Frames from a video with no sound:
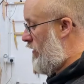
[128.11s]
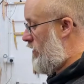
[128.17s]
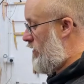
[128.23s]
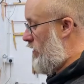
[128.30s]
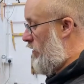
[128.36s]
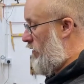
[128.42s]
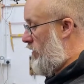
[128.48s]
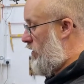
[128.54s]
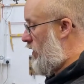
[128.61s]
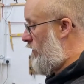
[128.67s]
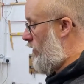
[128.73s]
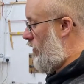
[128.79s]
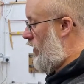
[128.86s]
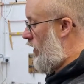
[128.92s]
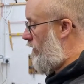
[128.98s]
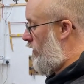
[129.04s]
so that the
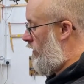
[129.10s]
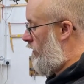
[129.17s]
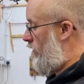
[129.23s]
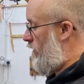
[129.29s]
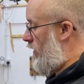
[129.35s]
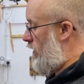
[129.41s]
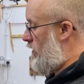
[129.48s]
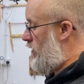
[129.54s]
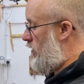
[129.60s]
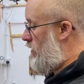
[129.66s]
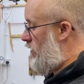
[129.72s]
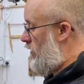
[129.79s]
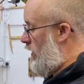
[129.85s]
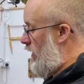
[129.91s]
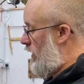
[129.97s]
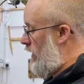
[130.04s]
servo cover fits
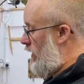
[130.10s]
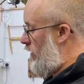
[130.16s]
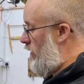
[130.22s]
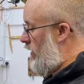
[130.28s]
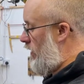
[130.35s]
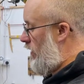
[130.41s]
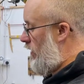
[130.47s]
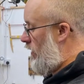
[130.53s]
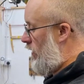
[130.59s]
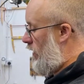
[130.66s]
neatly in there.